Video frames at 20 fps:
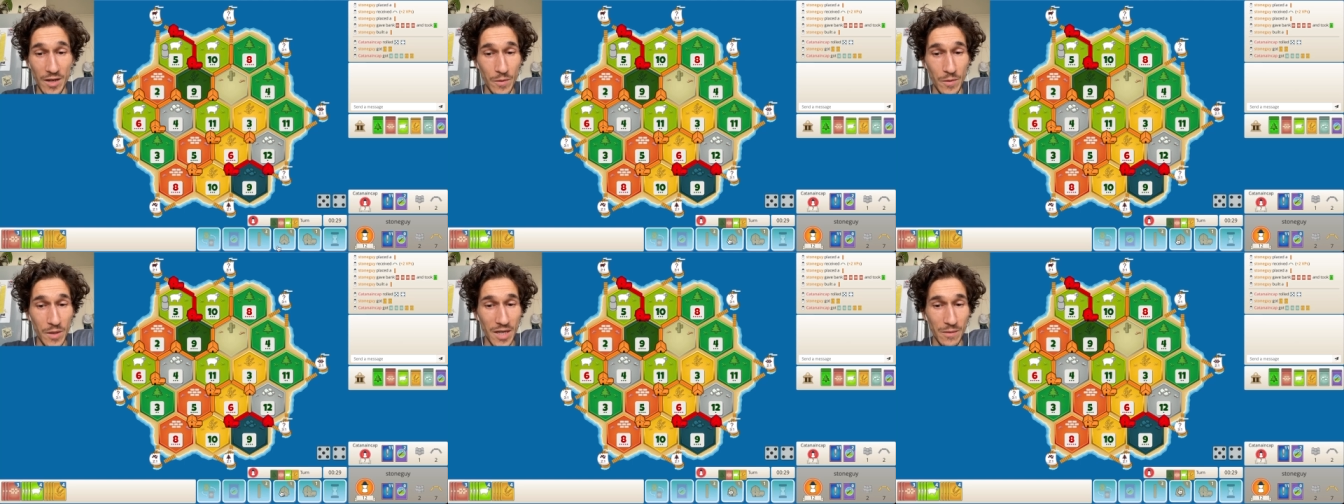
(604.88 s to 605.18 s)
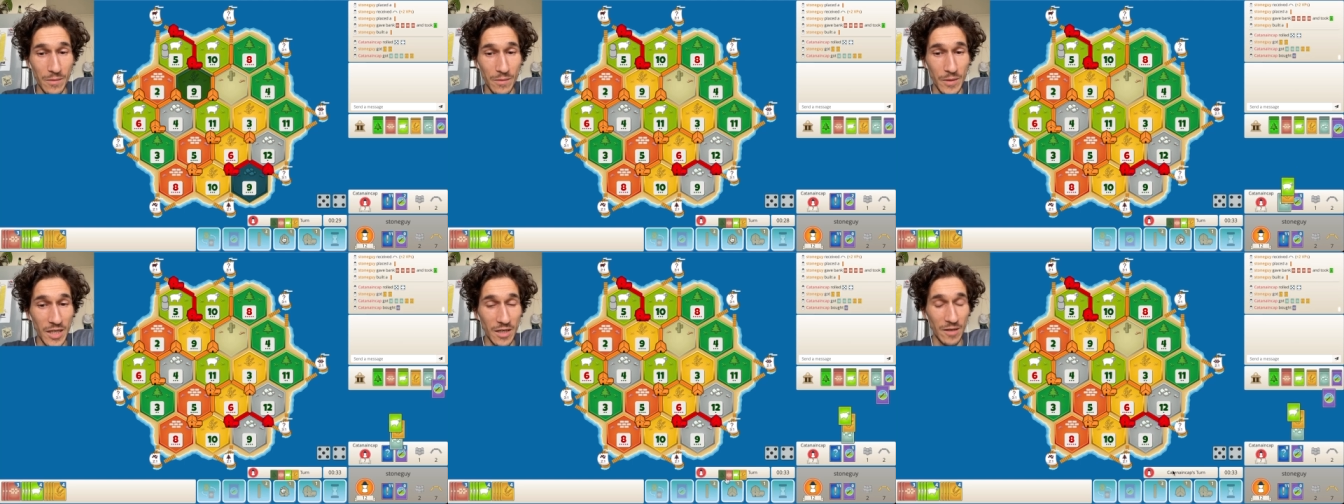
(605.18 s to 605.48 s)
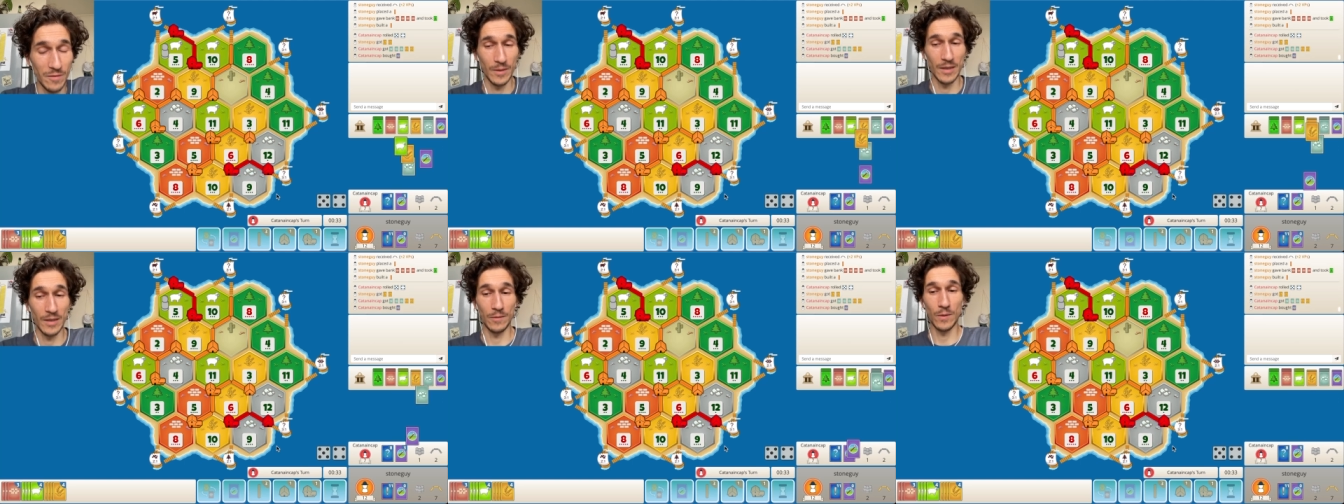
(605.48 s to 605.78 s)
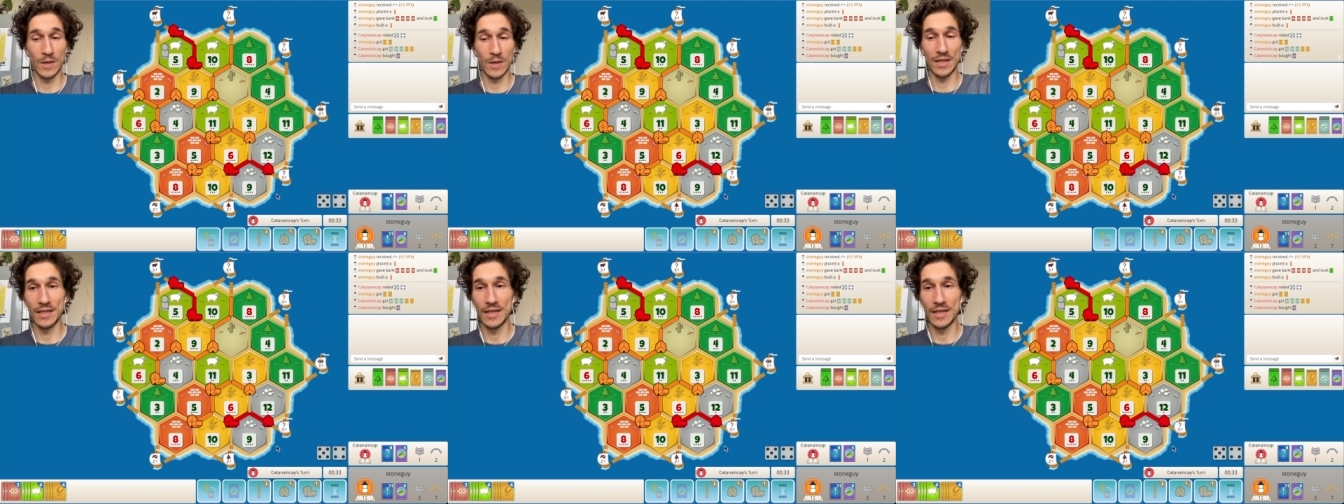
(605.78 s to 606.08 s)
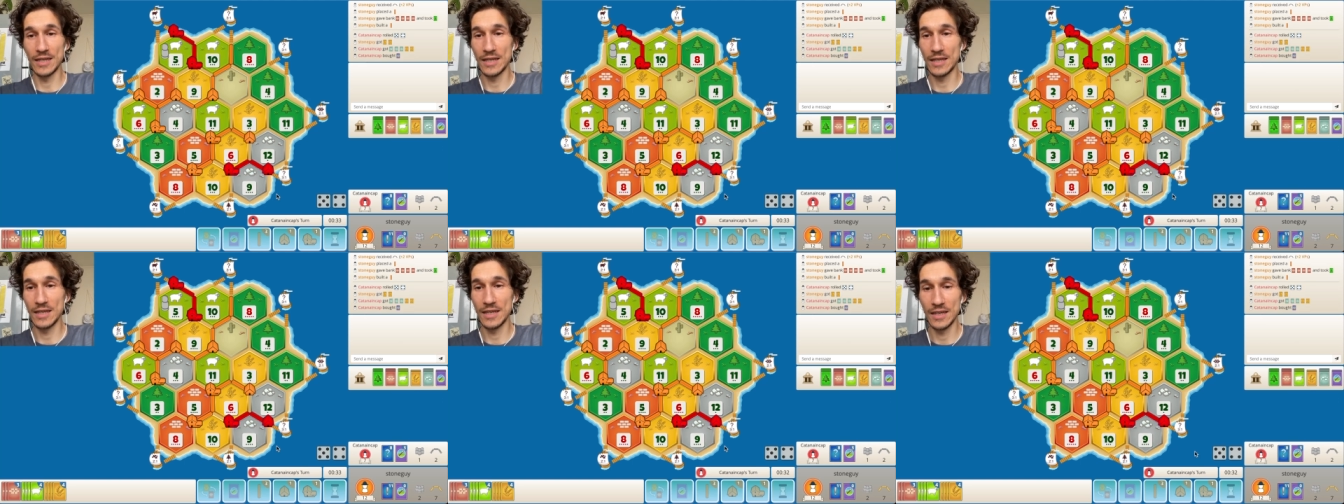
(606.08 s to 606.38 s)
we have, we have uh, one.
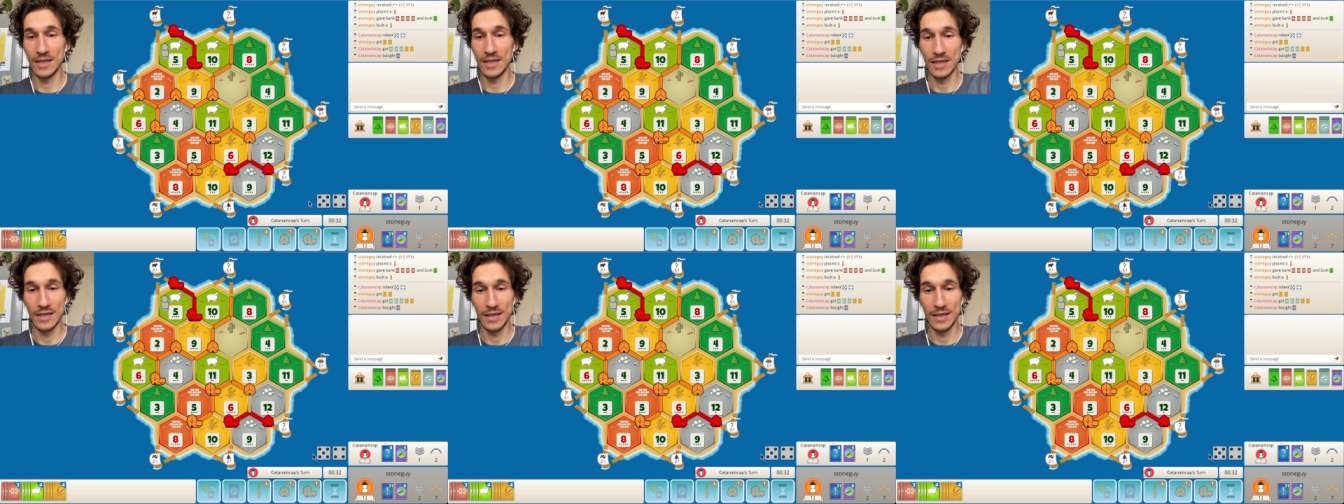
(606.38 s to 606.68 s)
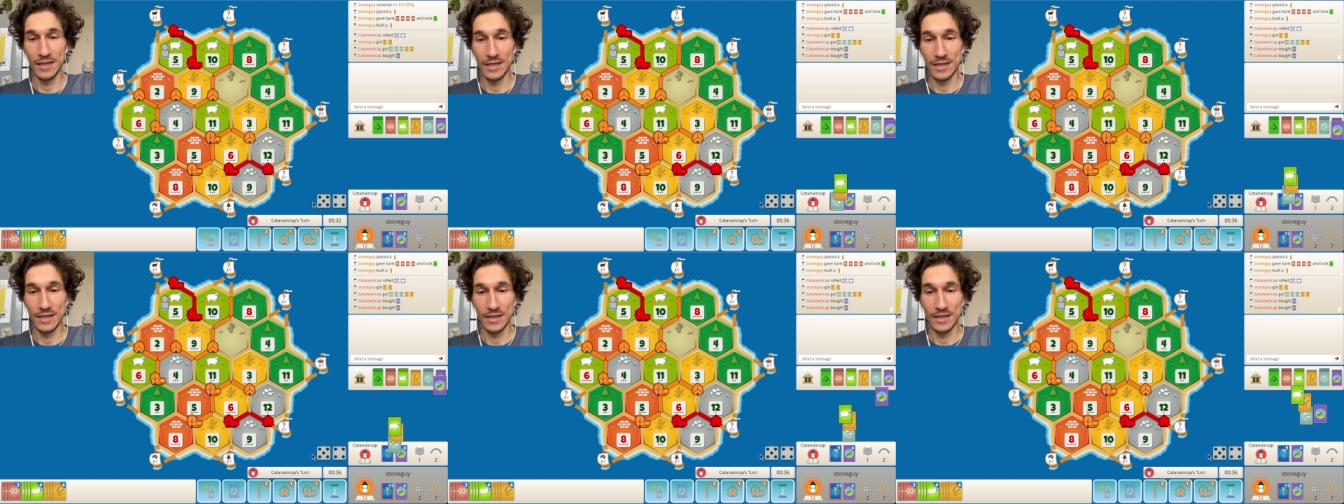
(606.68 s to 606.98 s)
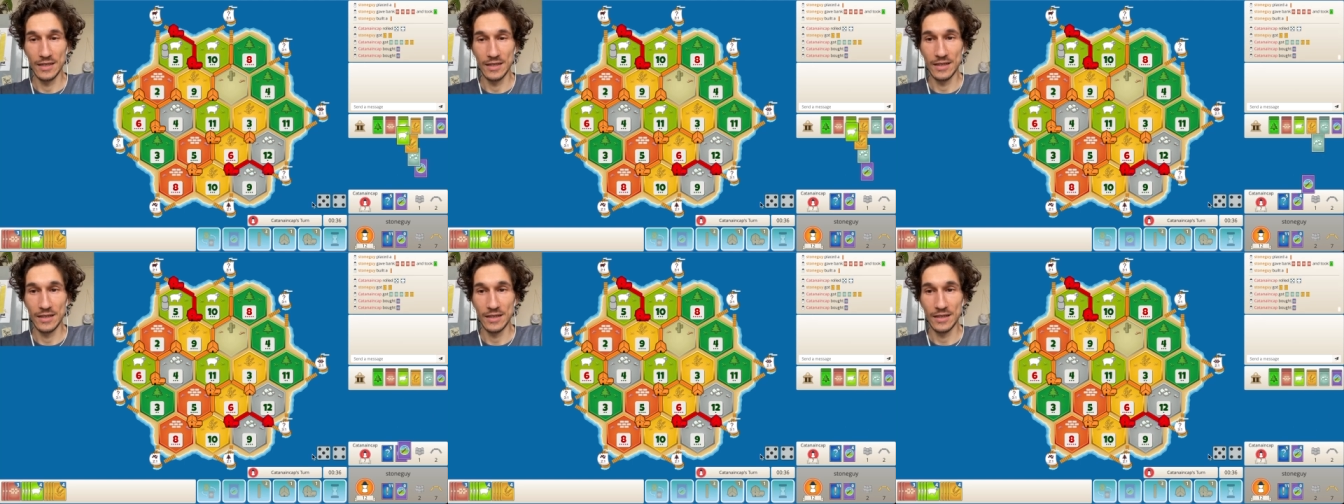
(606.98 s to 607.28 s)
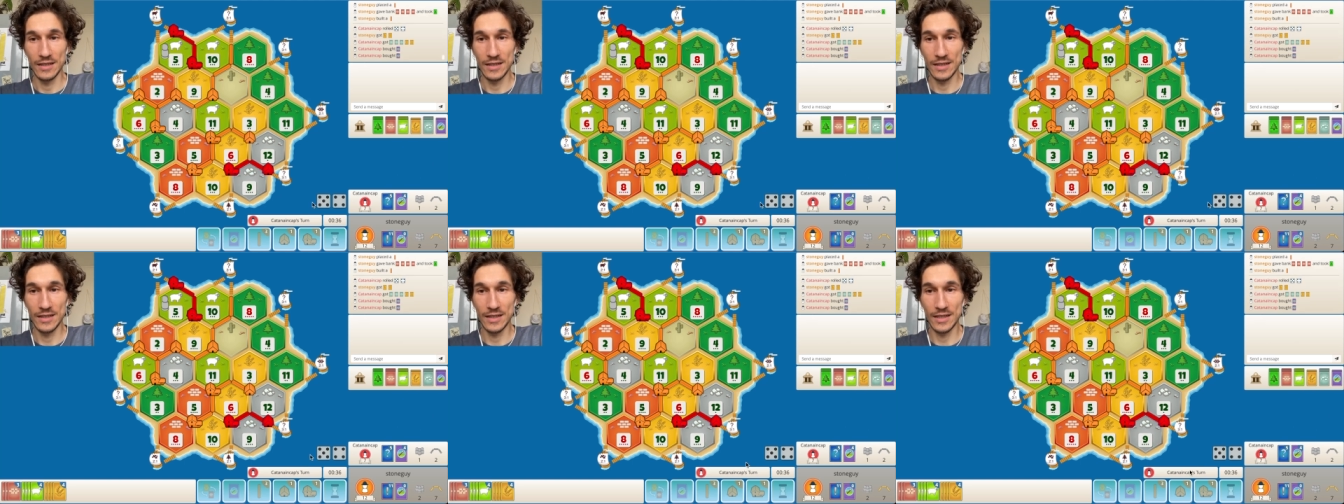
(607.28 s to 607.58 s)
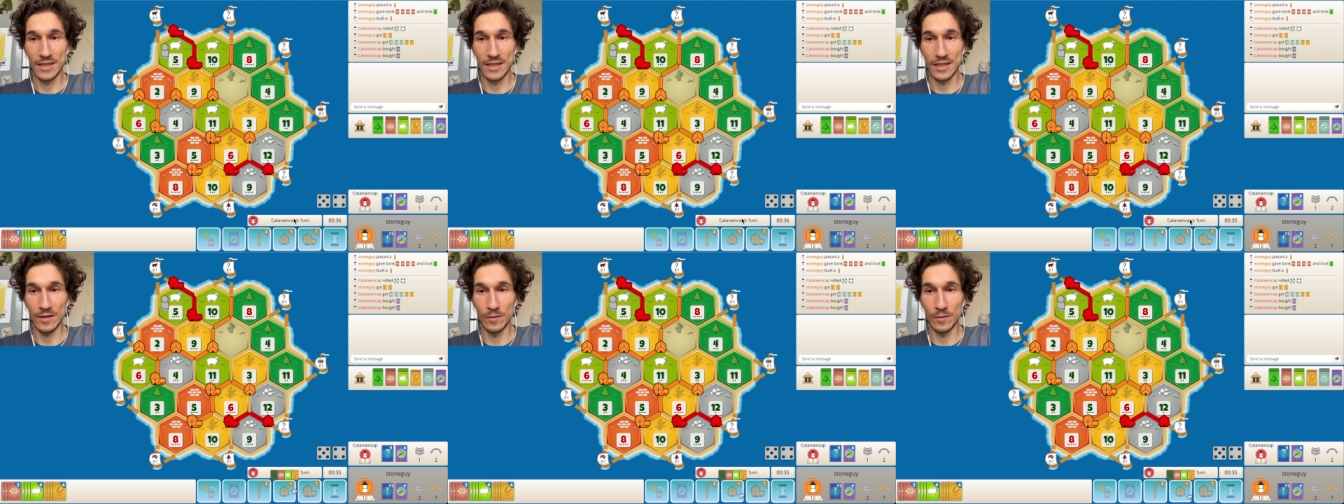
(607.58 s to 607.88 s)

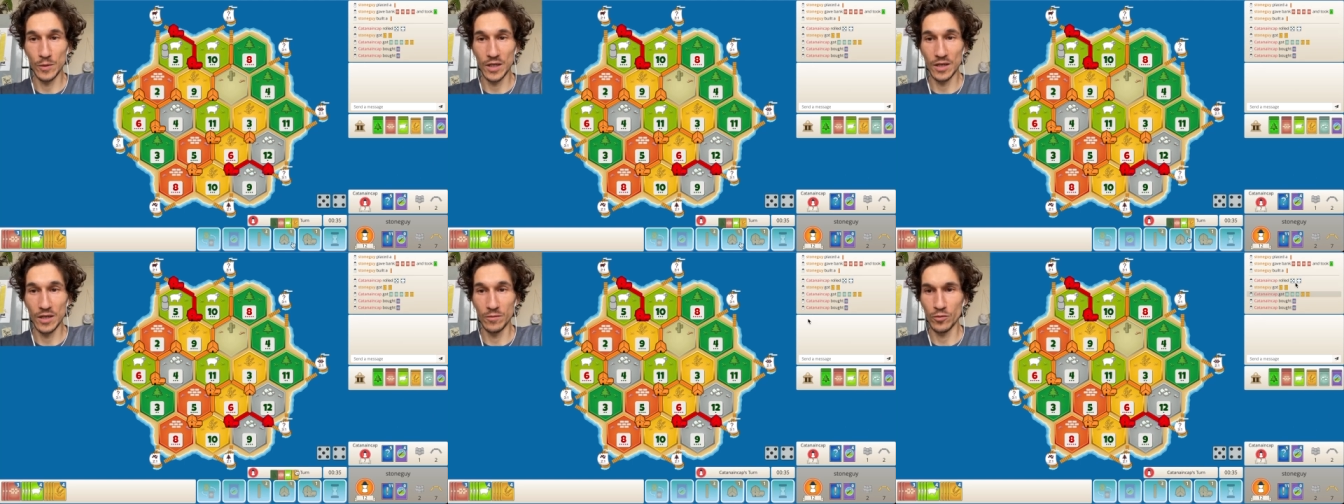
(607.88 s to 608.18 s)
Still, we have.